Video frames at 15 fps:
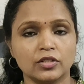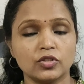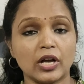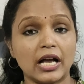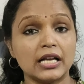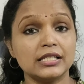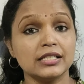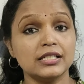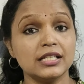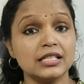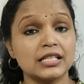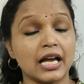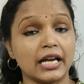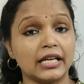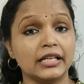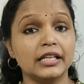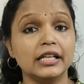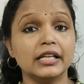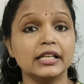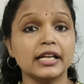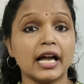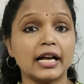So, as it is highly
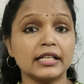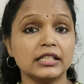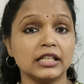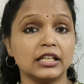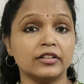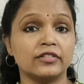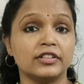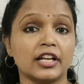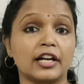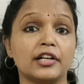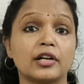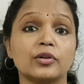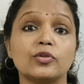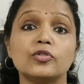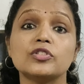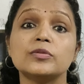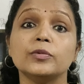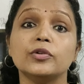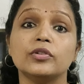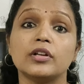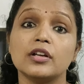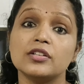reactive, it undergoes
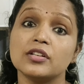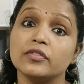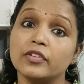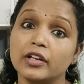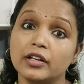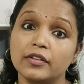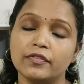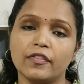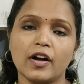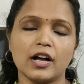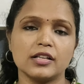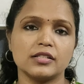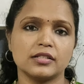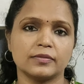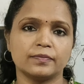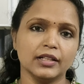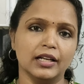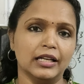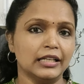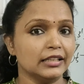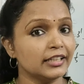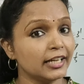mutation very fast.
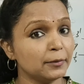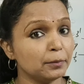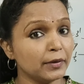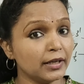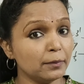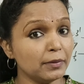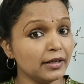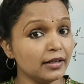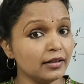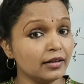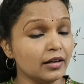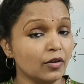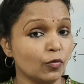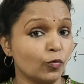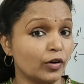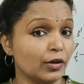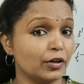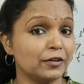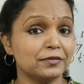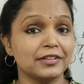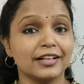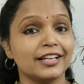That may be one
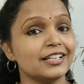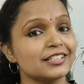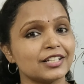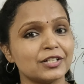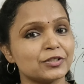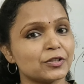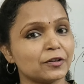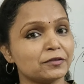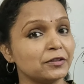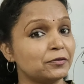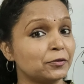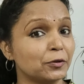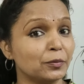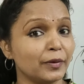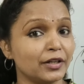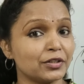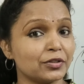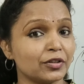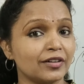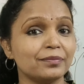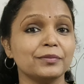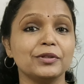of the reasons of the formation
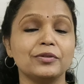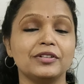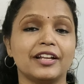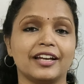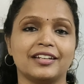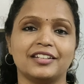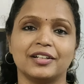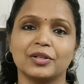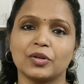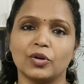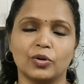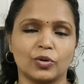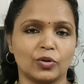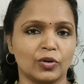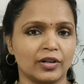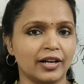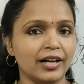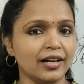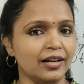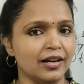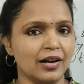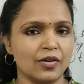of mutated
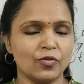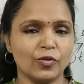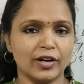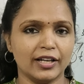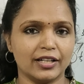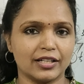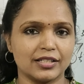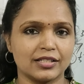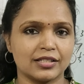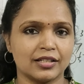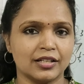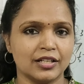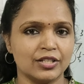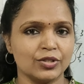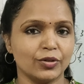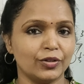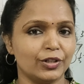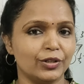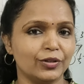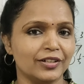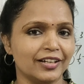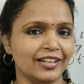coronavirus. So, did
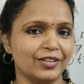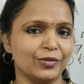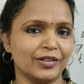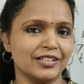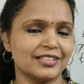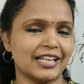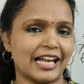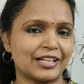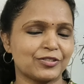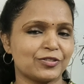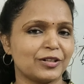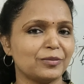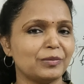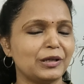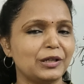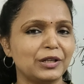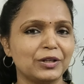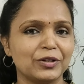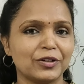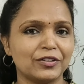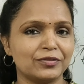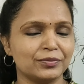you get what is the actual meaning
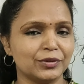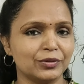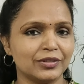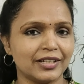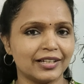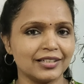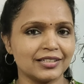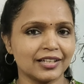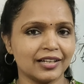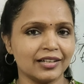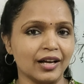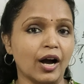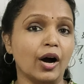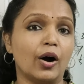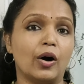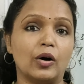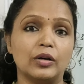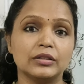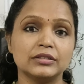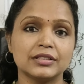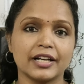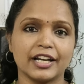of mutation?
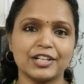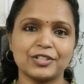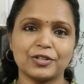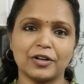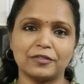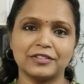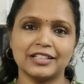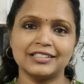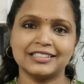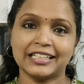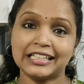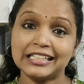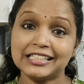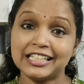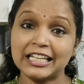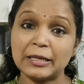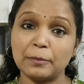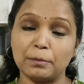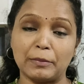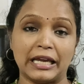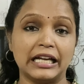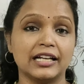Alteration of the genetic
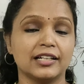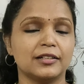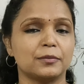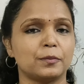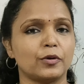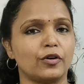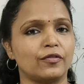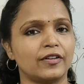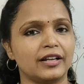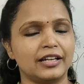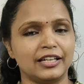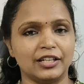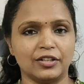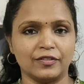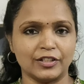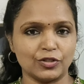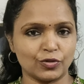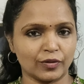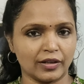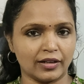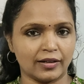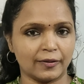makeup of an
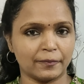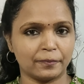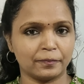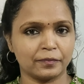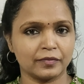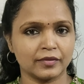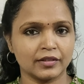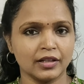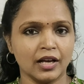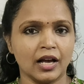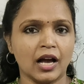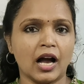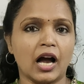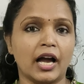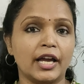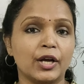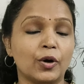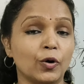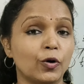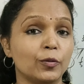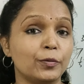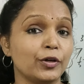individual. I
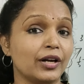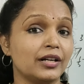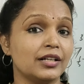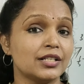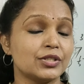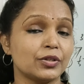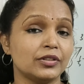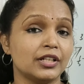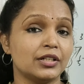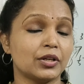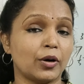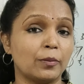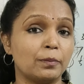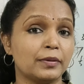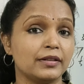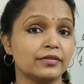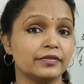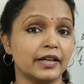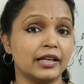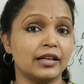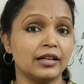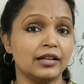hope you understood the topic
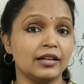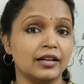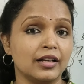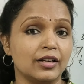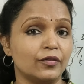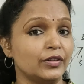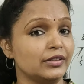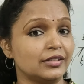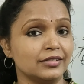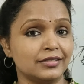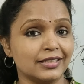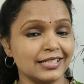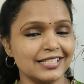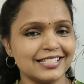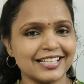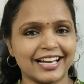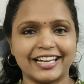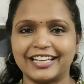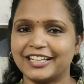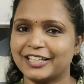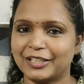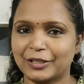well. With this, I
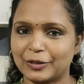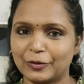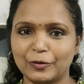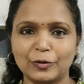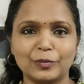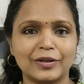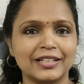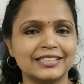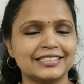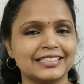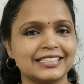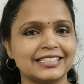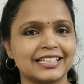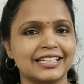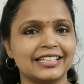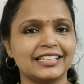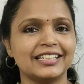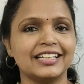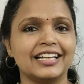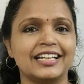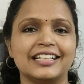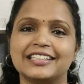conclude my session.
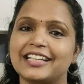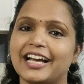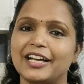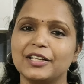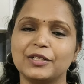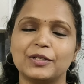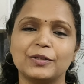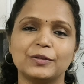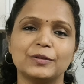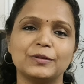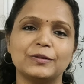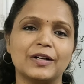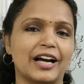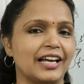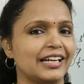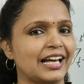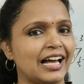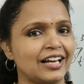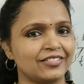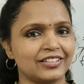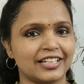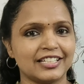Thank you and
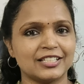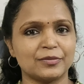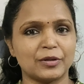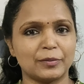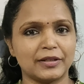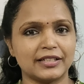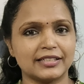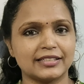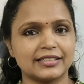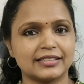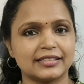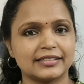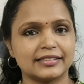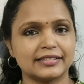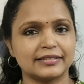have nice moments.